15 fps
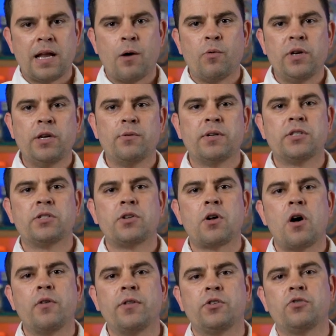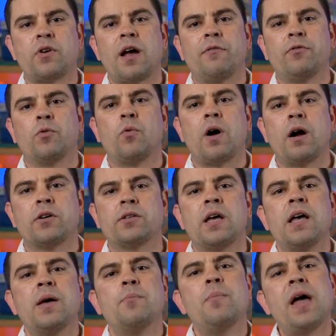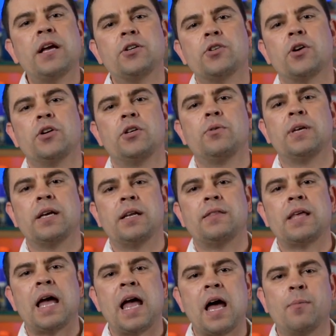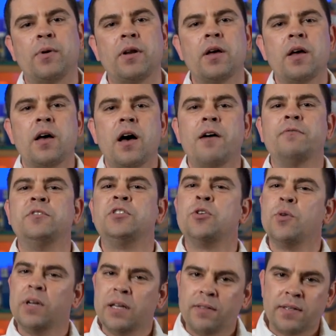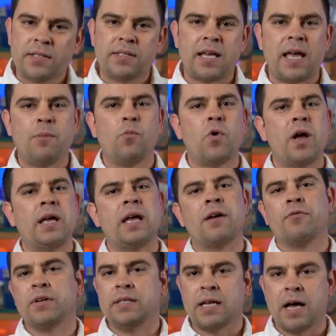Now when you install the traveler wires, make sure you get in the habit of doing it the same way every